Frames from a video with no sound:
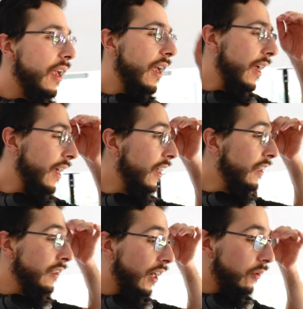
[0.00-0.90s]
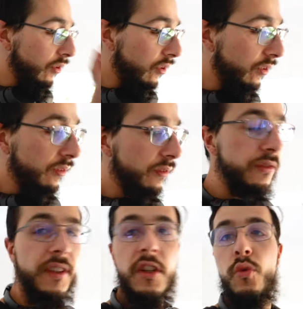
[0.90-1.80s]
and I will
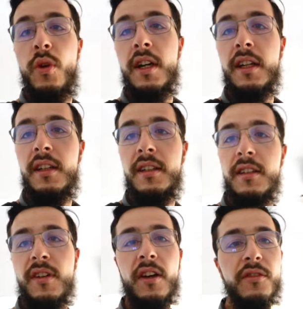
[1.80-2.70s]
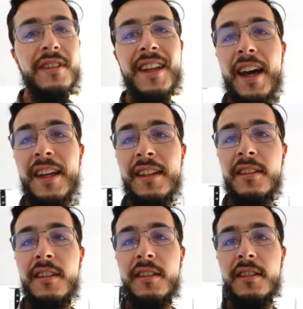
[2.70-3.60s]
finish work around
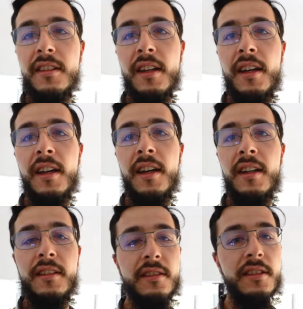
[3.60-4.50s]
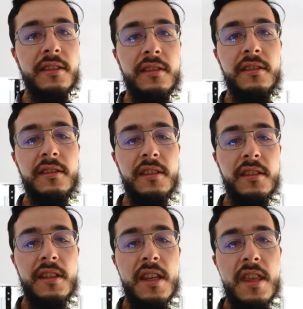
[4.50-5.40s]
9
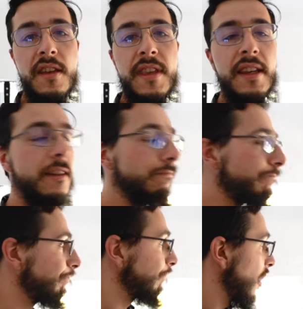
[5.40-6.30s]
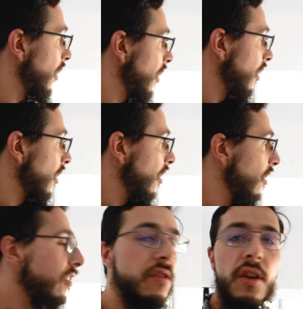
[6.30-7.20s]
in the evening.
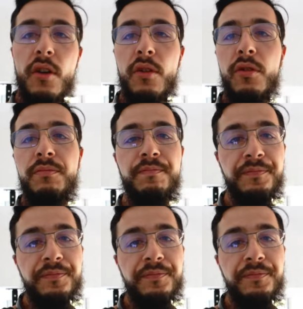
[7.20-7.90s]
So